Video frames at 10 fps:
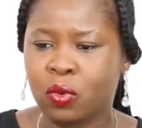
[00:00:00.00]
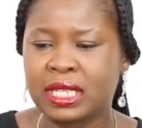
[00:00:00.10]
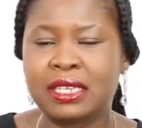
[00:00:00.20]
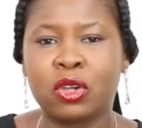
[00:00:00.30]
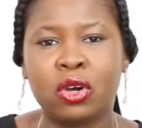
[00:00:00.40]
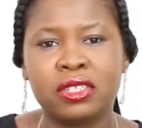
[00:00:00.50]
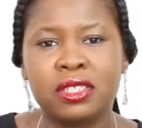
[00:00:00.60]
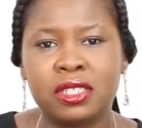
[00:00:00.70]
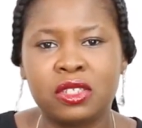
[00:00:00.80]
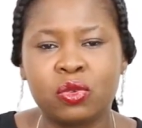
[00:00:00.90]
What are the
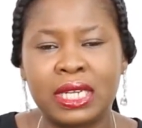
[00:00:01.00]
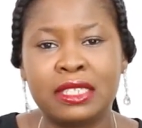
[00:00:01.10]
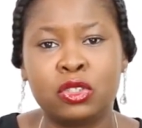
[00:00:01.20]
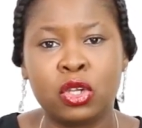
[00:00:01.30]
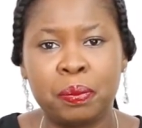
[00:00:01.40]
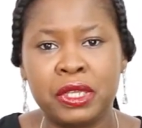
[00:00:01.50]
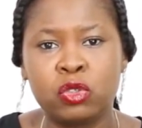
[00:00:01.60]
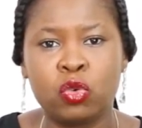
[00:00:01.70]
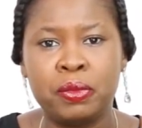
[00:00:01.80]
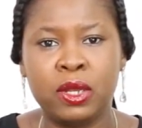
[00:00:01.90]
courses, what are the
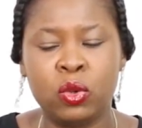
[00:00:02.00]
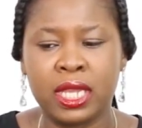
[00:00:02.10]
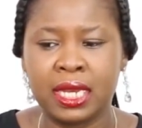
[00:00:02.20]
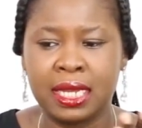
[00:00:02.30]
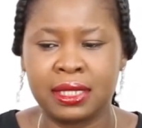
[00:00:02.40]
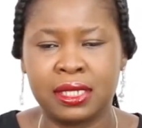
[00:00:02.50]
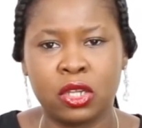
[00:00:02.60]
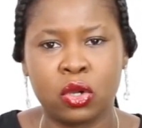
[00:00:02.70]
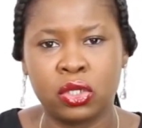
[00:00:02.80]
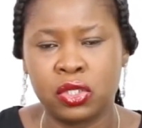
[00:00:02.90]
topics we'll be looking at in the
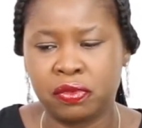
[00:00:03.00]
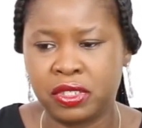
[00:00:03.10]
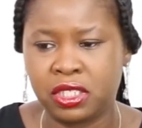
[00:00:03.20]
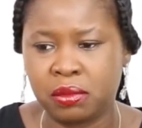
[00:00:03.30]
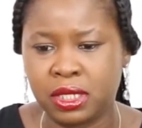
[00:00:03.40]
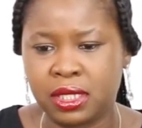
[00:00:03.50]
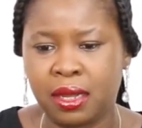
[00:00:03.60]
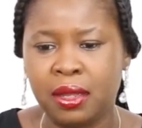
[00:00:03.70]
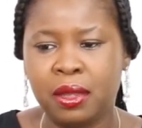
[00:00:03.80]
course of the semester?